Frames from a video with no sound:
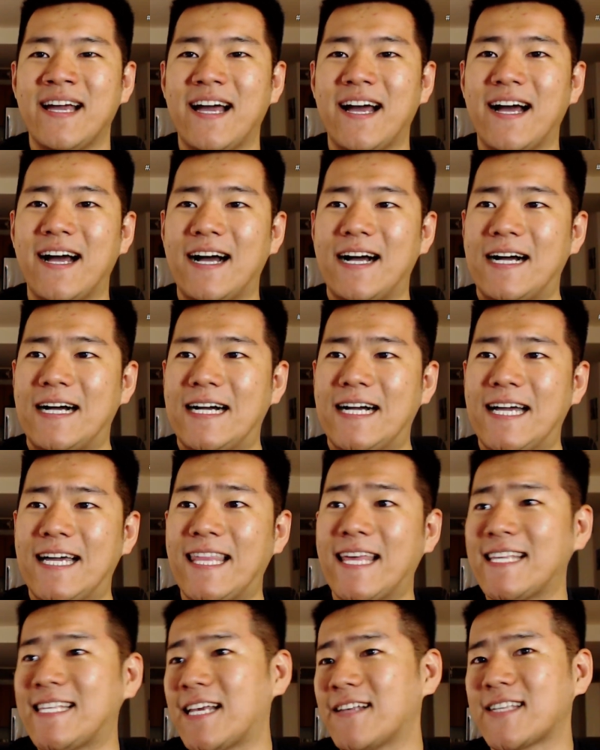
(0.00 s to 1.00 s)

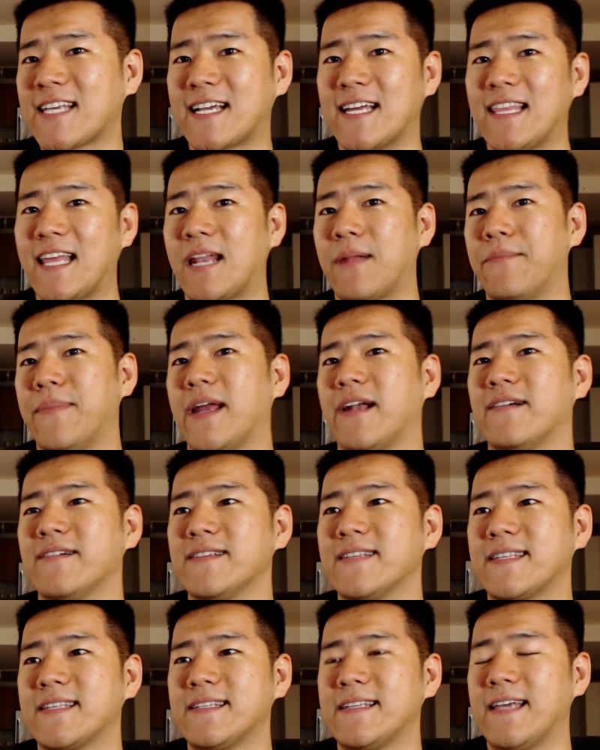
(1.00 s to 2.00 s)
And that sounds like a lot of
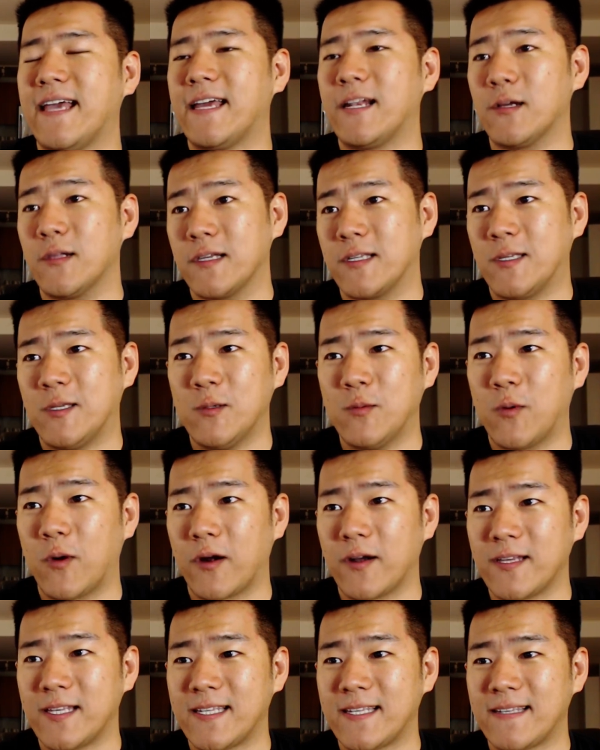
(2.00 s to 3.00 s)
betters and only 2
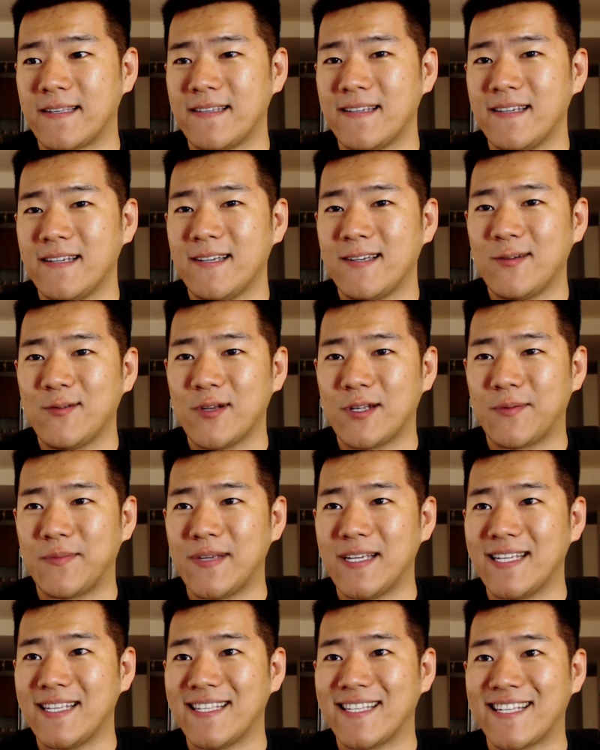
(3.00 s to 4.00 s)
worse, which
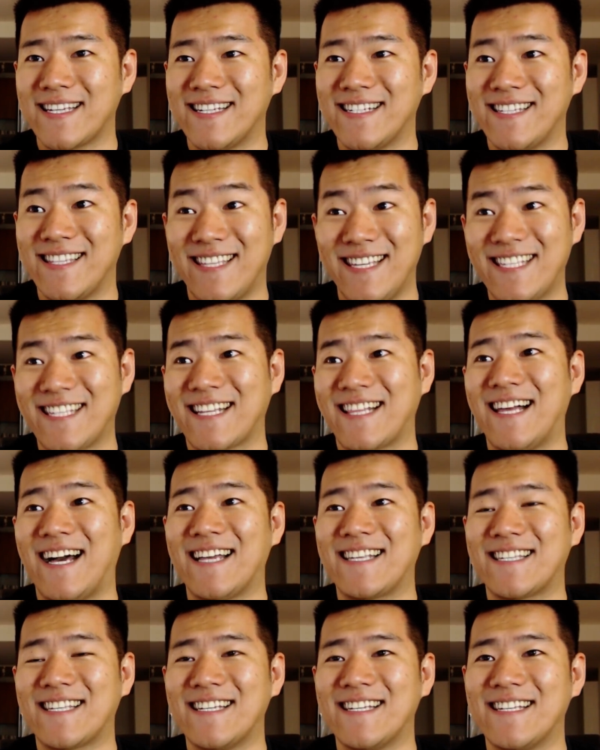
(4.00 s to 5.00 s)
means these
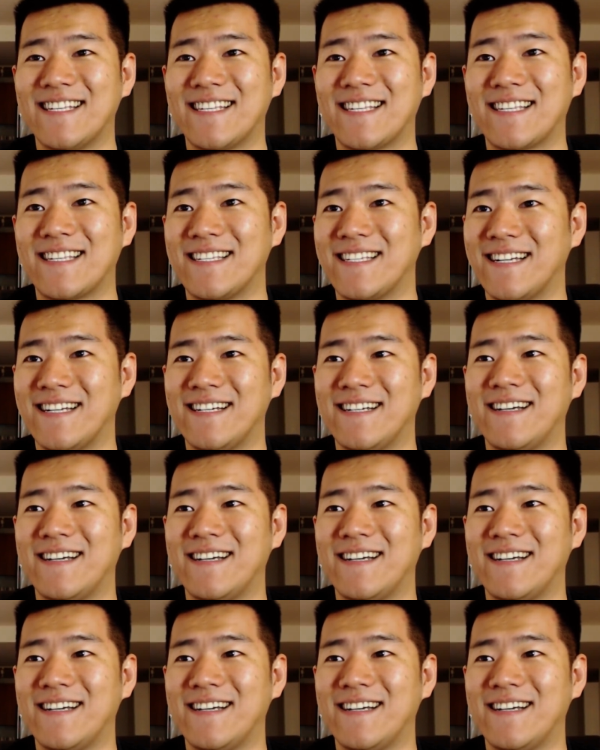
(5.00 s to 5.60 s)
classes,